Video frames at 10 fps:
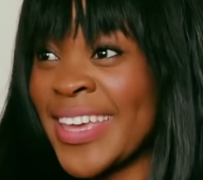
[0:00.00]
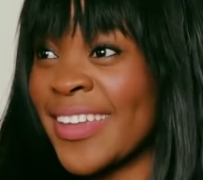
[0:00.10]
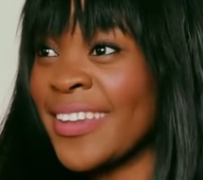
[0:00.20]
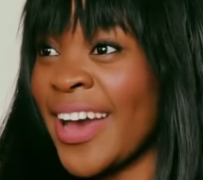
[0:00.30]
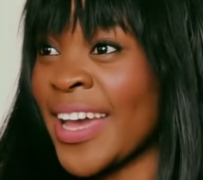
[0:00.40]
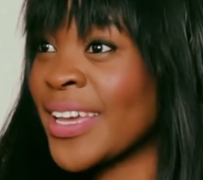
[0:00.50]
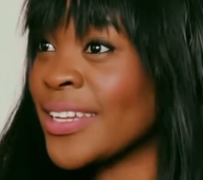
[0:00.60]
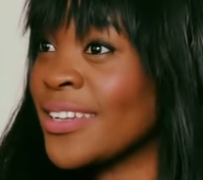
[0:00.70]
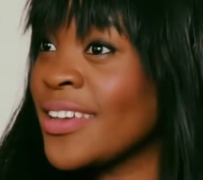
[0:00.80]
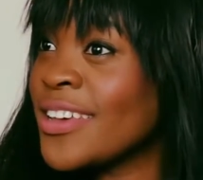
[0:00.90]
I
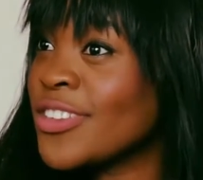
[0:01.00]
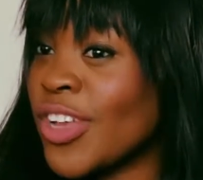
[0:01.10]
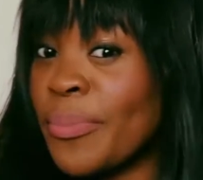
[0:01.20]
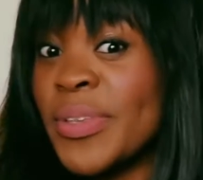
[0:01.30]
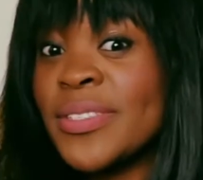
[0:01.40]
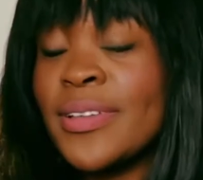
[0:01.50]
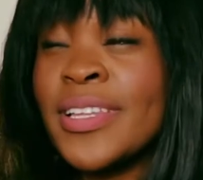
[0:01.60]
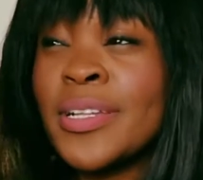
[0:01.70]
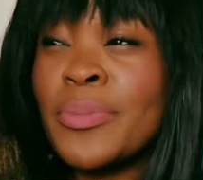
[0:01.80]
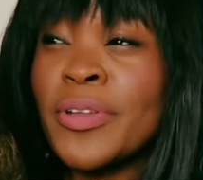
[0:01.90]
can jump
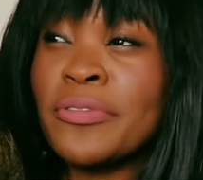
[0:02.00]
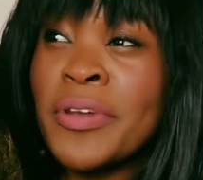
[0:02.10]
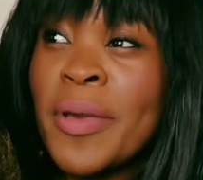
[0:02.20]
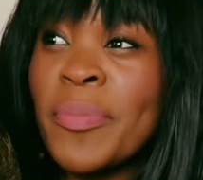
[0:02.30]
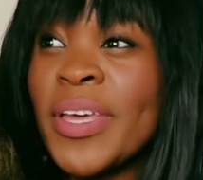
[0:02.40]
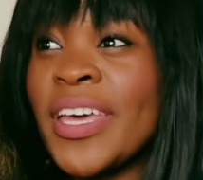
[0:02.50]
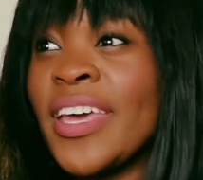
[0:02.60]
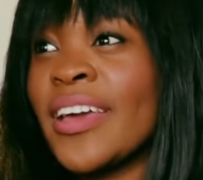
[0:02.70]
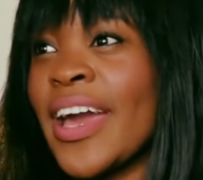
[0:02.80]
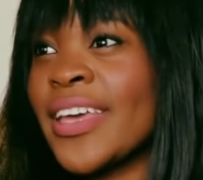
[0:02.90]
into a little bit of
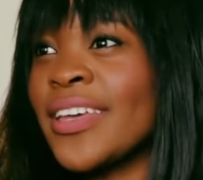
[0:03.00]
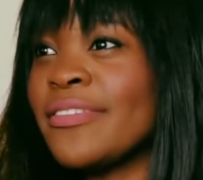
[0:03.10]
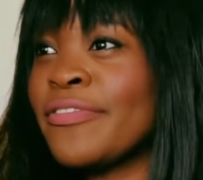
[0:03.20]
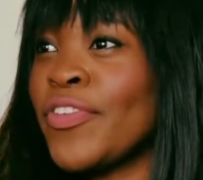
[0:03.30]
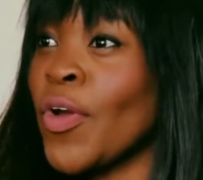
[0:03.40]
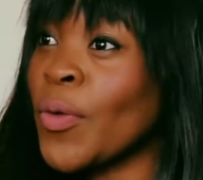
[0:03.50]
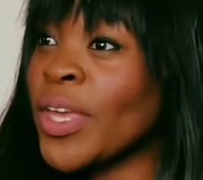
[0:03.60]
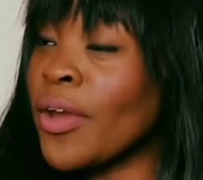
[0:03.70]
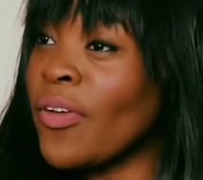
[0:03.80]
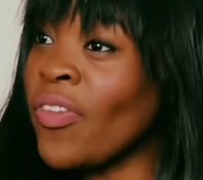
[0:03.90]
rapping, I can
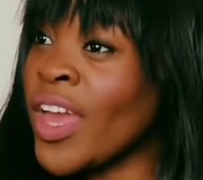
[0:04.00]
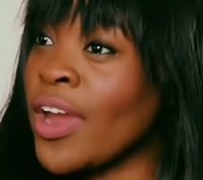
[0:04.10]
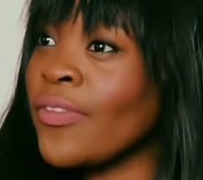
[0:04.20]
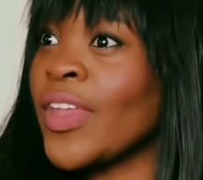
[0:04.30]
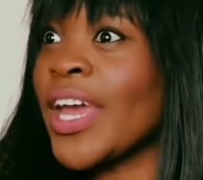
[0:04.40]
flow here and there,